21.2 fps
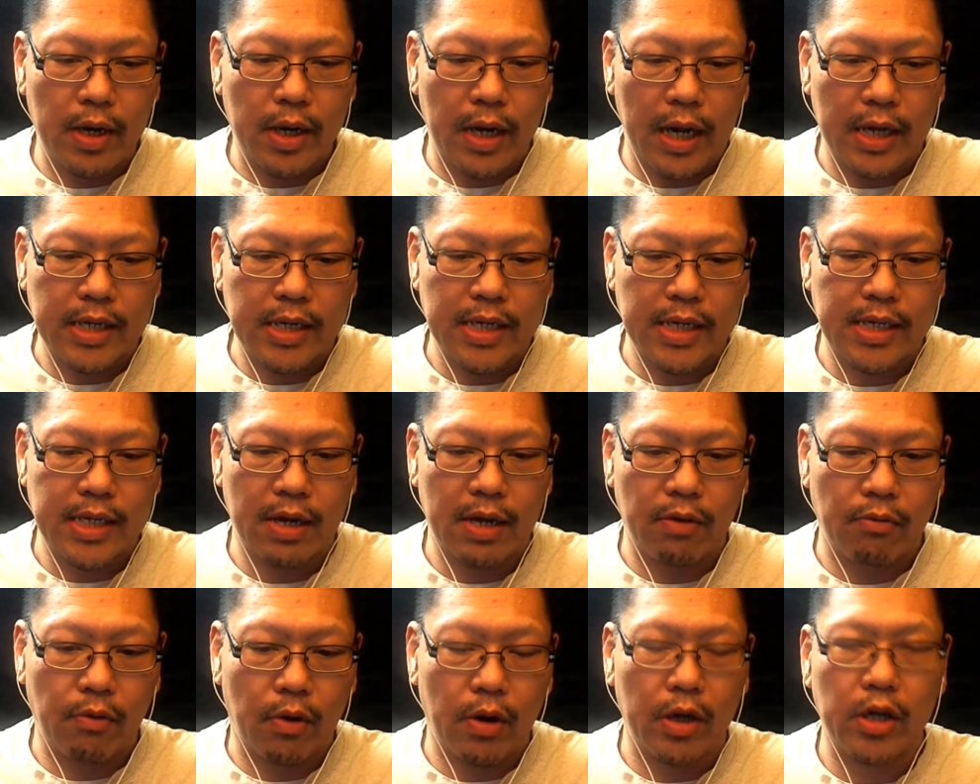as I said,
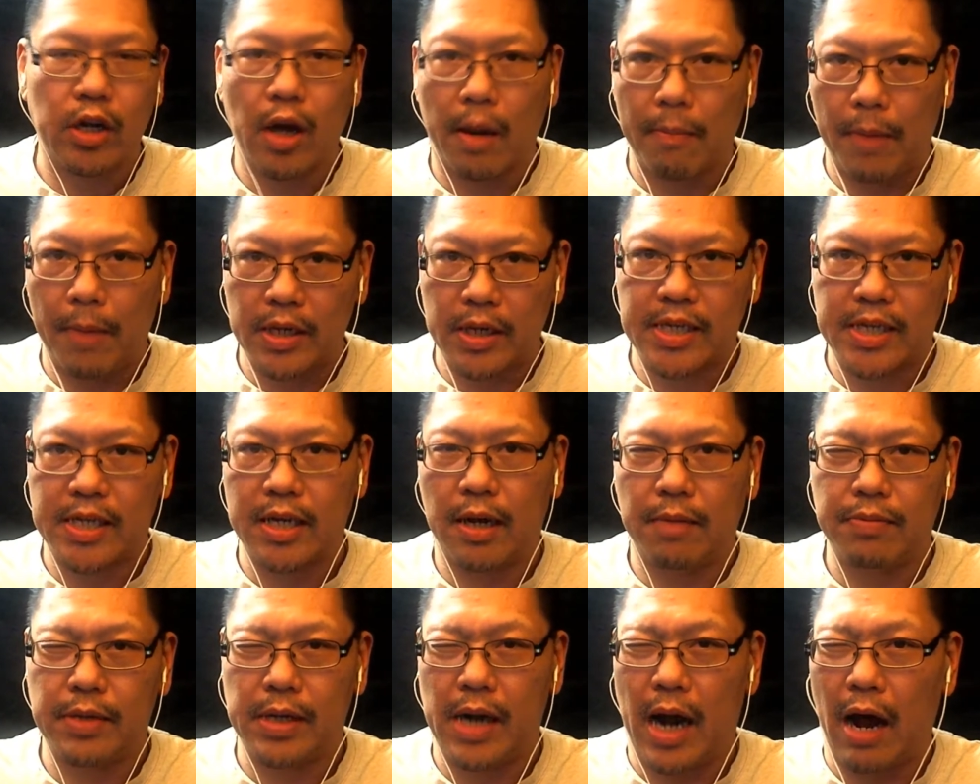we're going to talk about
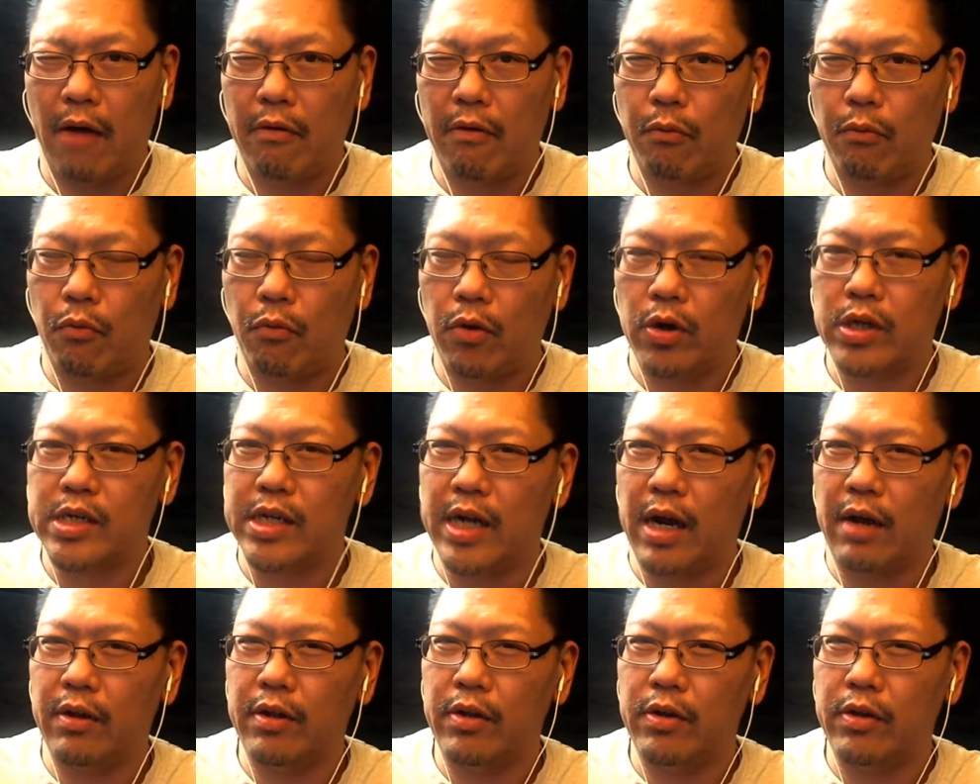subs and how it works and
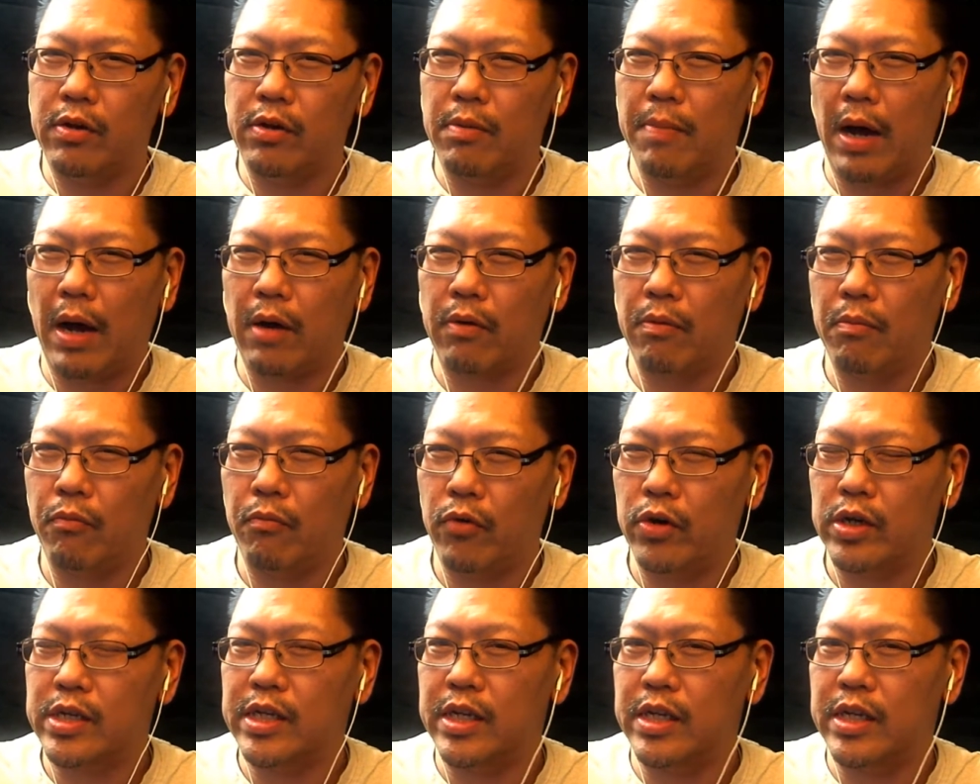how the YouTube algorithm works.